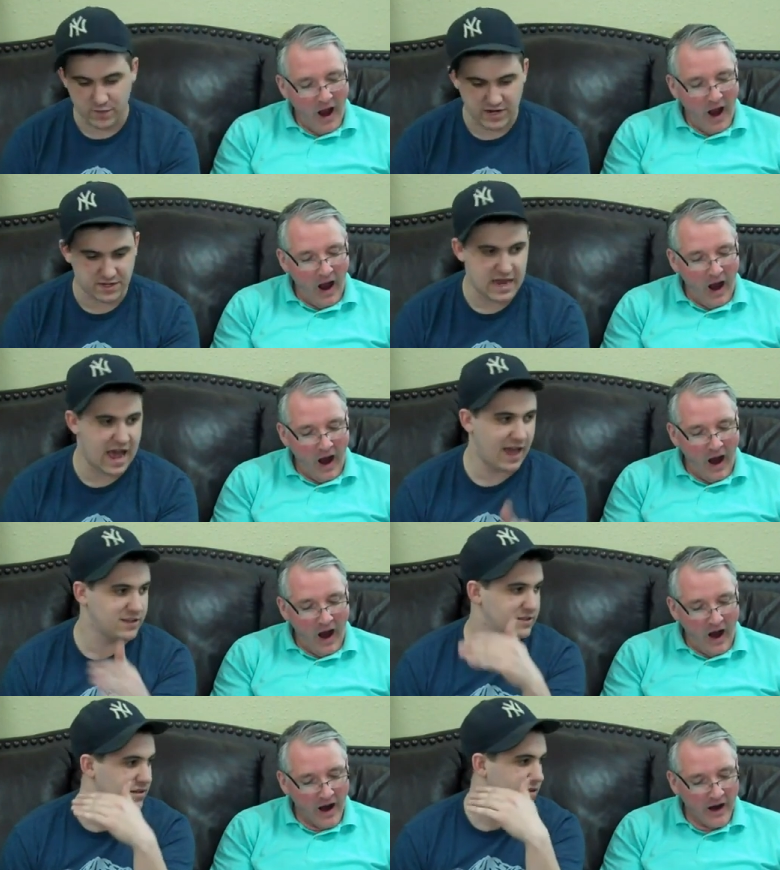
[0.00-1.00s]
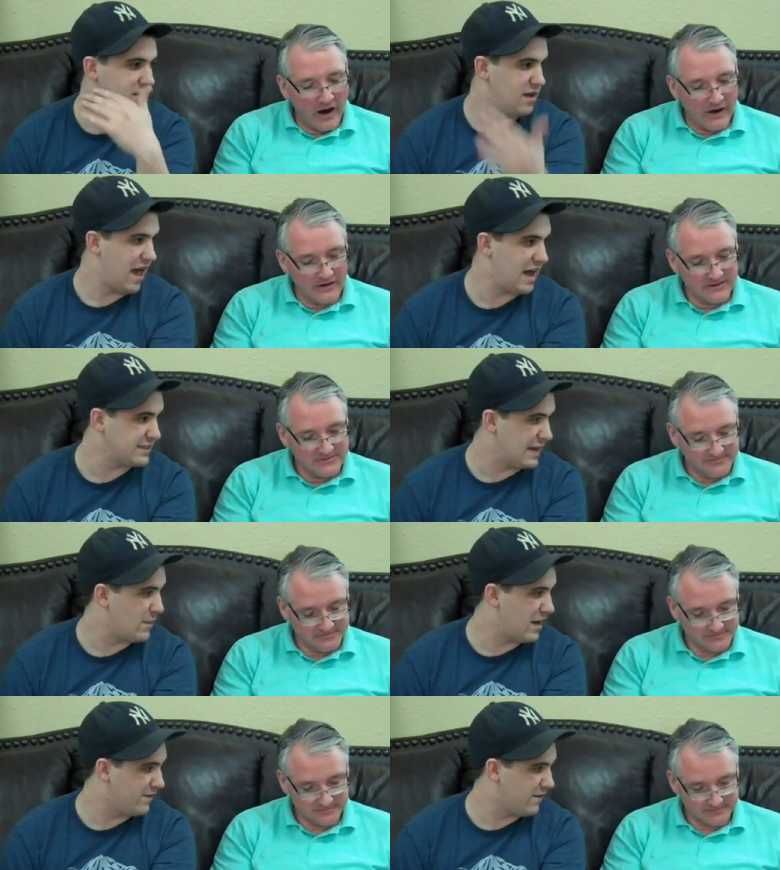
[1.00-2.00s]
Speaker 1: your base attacks, adds
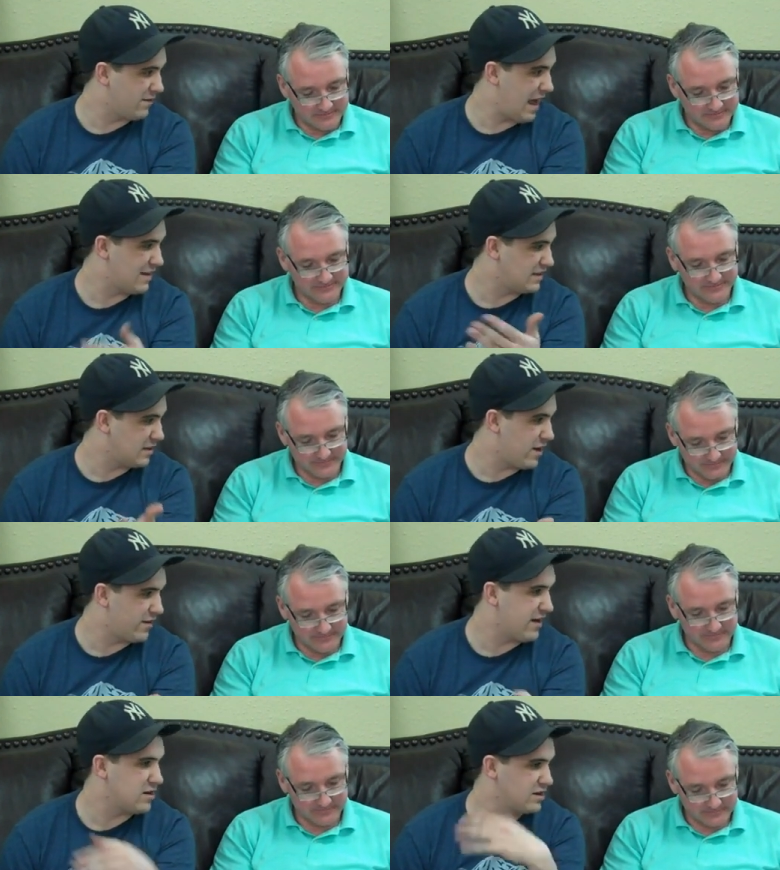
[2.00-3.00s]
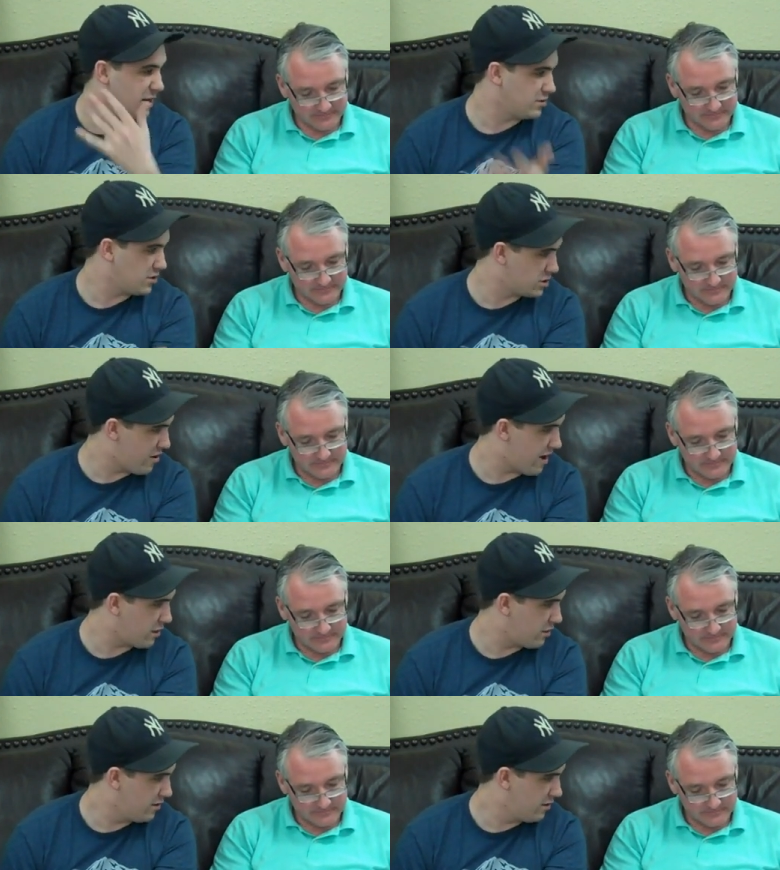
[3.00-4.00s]
on modifi- adds on the mm-hmm. modifiers, doubles your
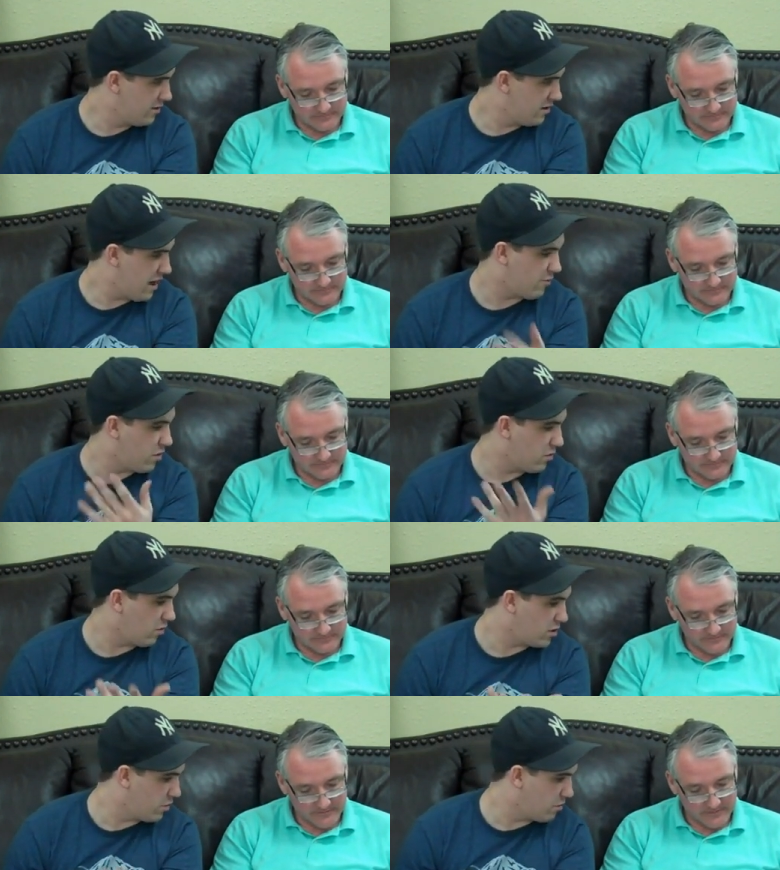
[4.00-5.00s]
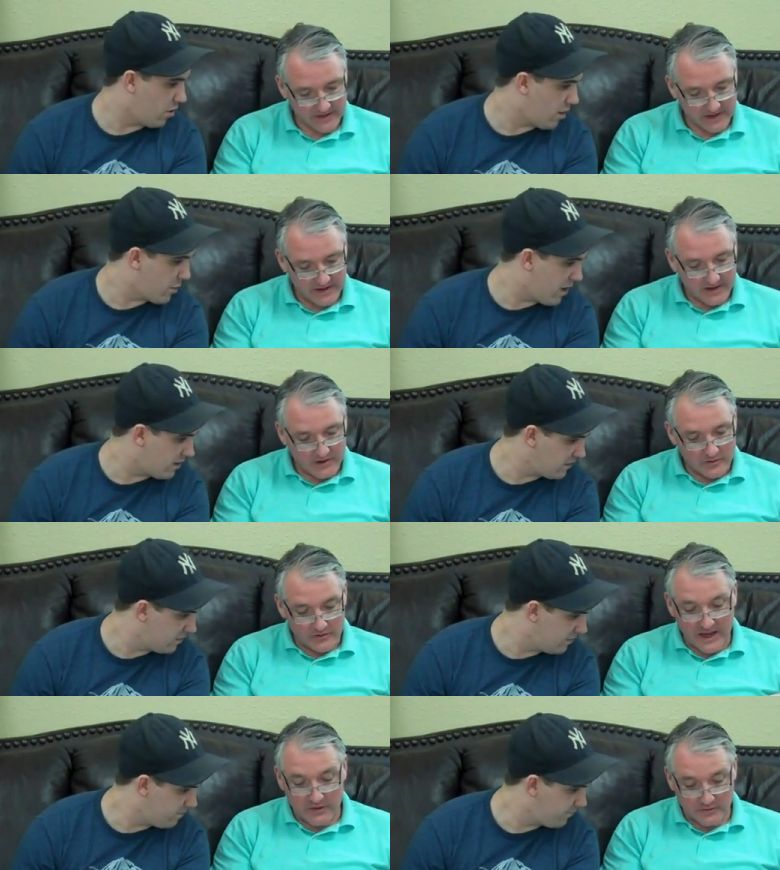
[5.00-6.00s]
strength, and re you reroll armor
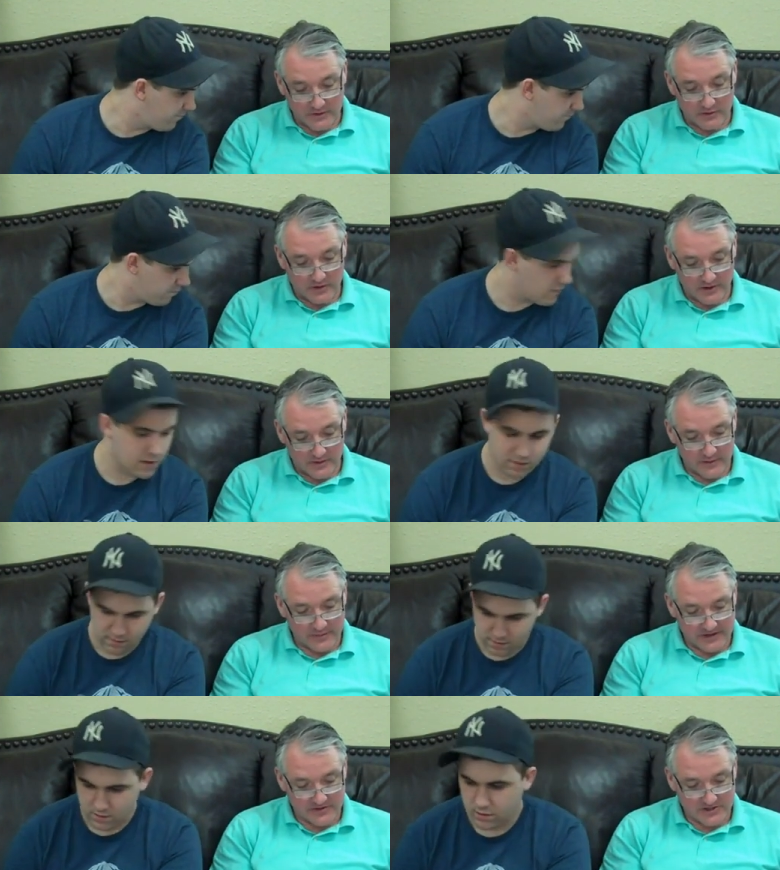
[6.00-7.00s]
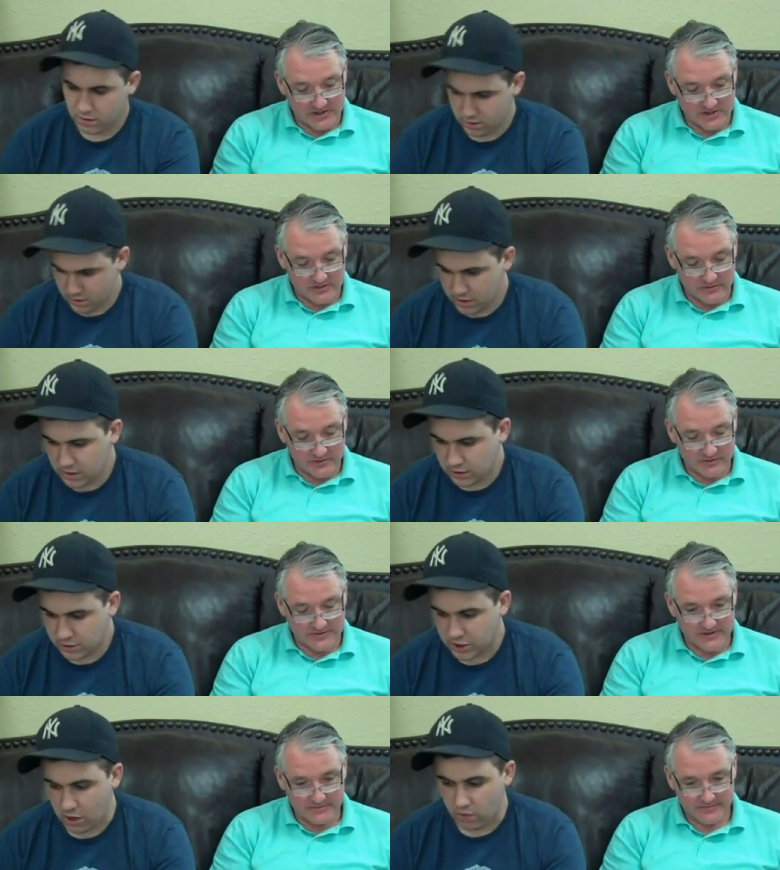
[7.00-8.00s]
pens. Yeah,
Speaker 2: reroll armor penetration
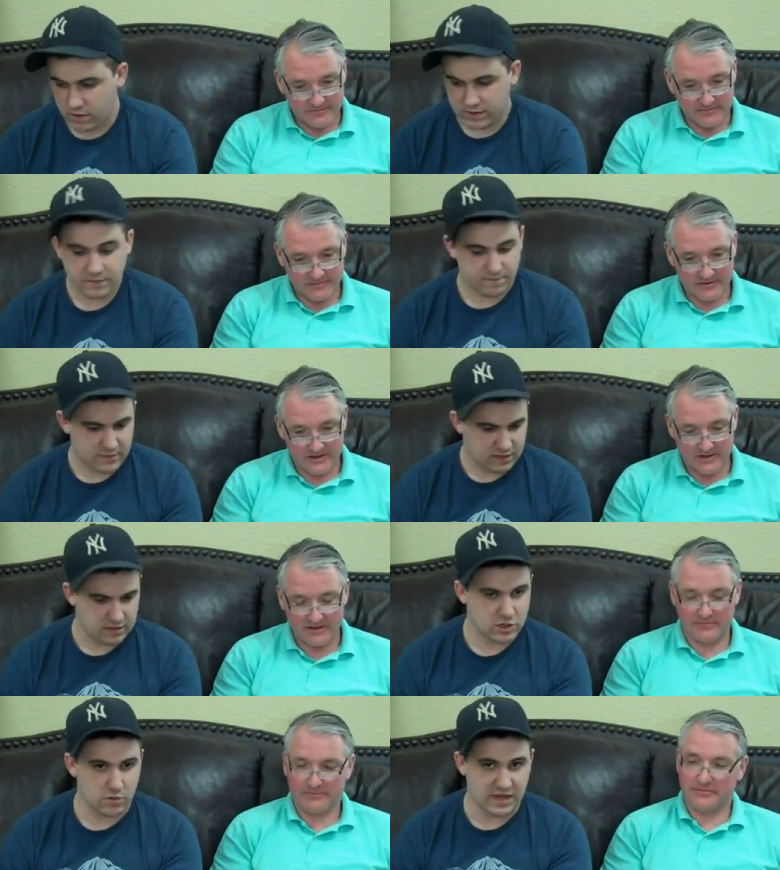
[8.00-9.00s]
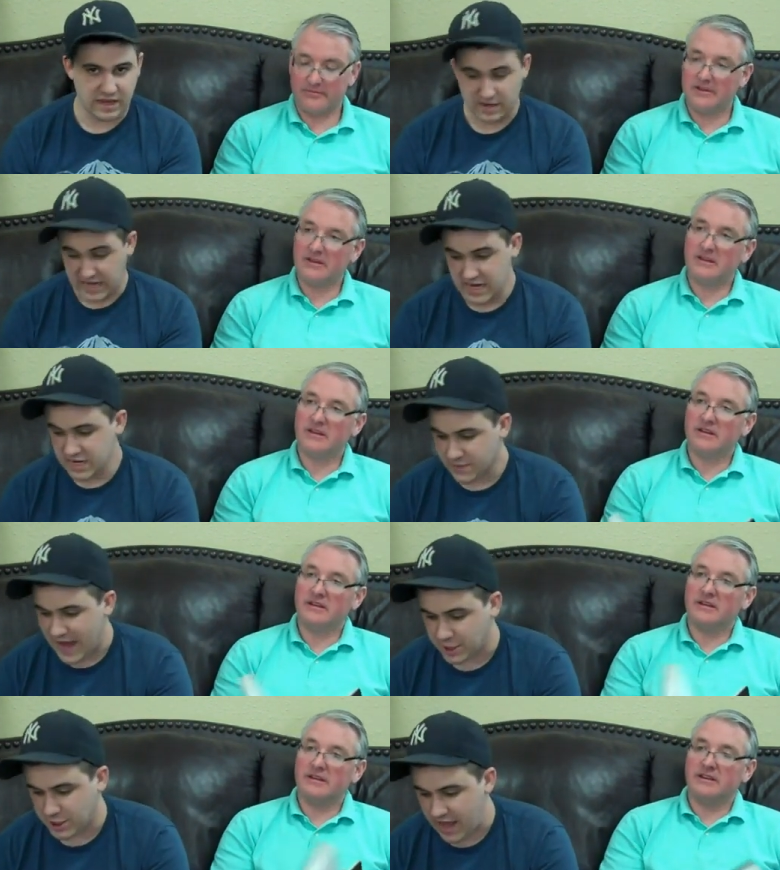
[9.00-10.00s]
rolls.
Speaker 1: So okay. so he can he can
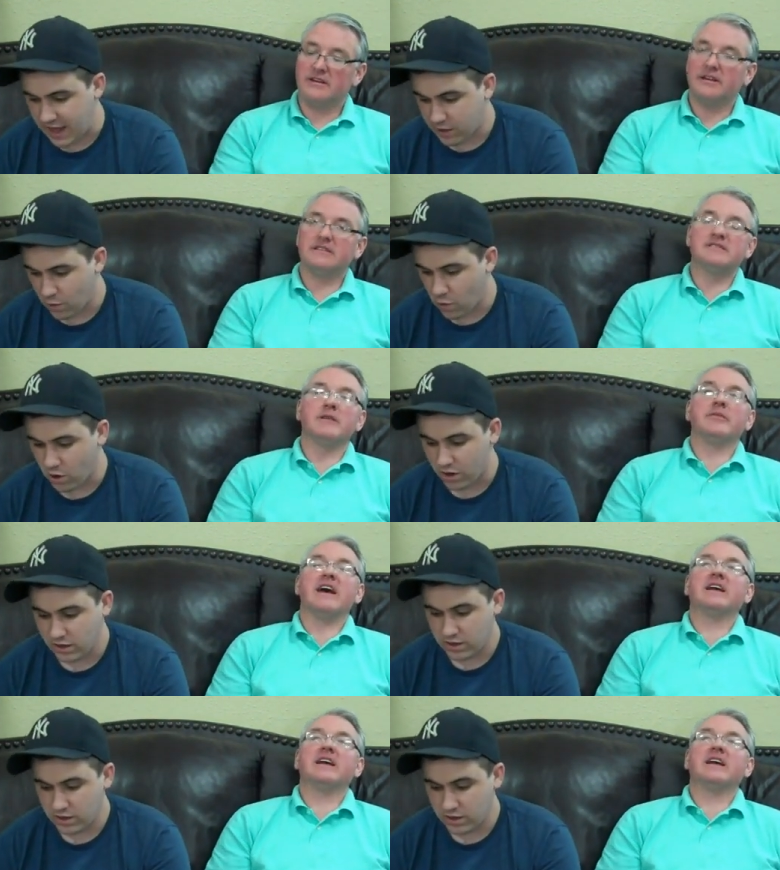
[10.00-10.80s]
smash attack. It's or